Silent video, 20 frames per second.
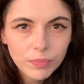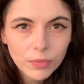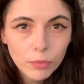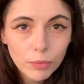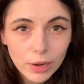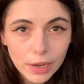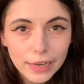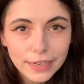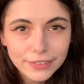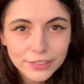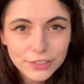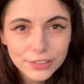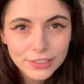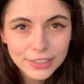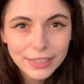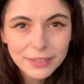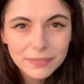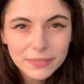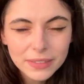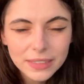
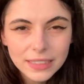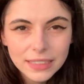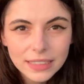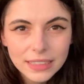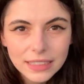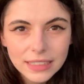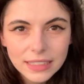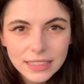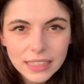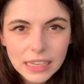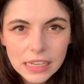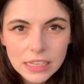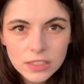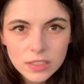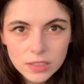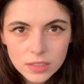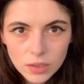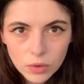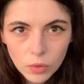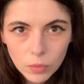relationship,
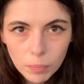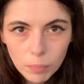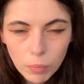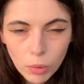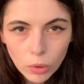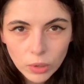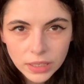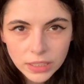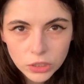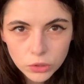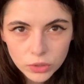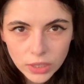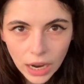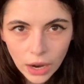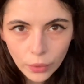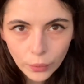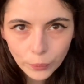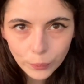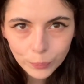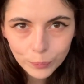it's pulling you
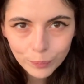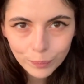down.